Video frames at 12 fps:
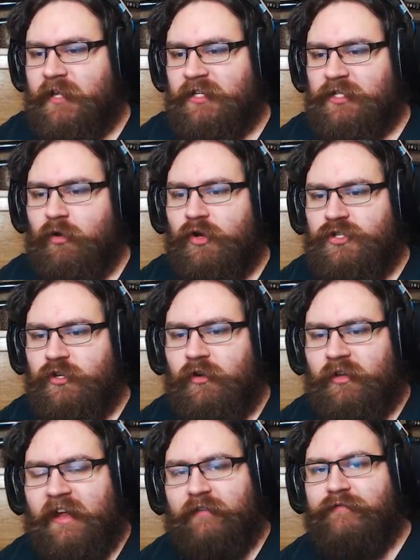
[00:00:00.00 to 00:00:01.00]
as long as you're
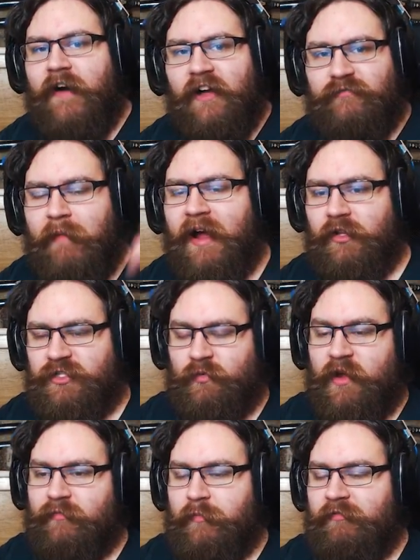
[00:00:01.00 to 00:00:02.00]
not like 5 miles
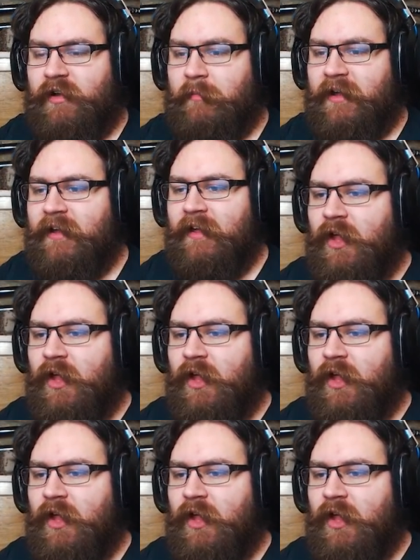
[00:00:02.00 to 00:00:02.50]
away from your enemy.